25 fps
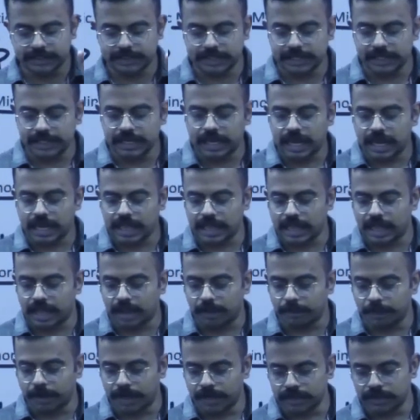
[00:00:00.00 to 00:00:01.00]
is in
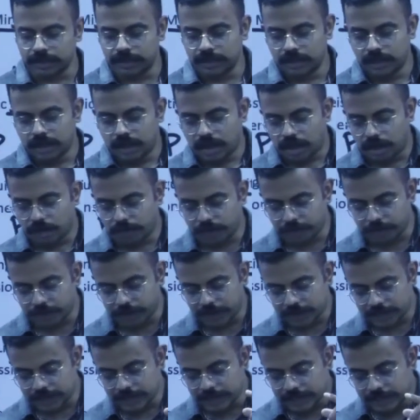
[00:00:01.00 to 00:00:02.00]
Allahabad.
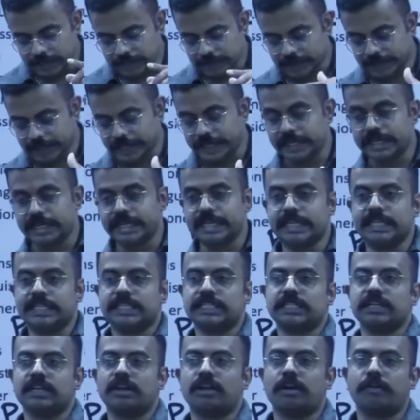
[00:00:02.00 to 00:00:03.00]
However, 3
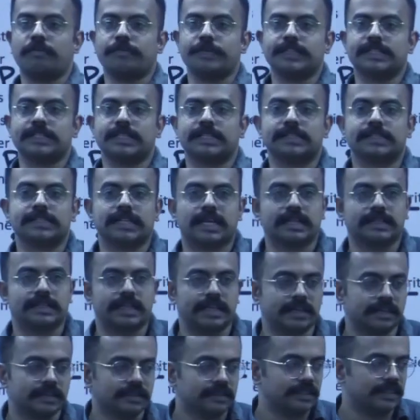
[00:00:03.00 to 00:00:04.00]
regional officers are
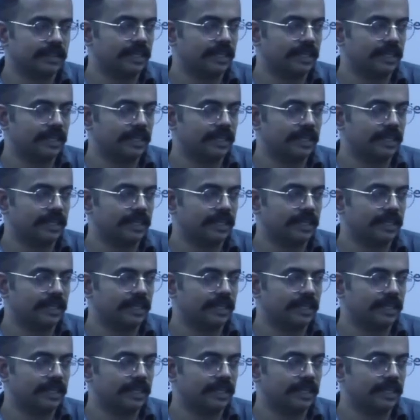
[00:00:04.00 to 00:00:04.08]
there.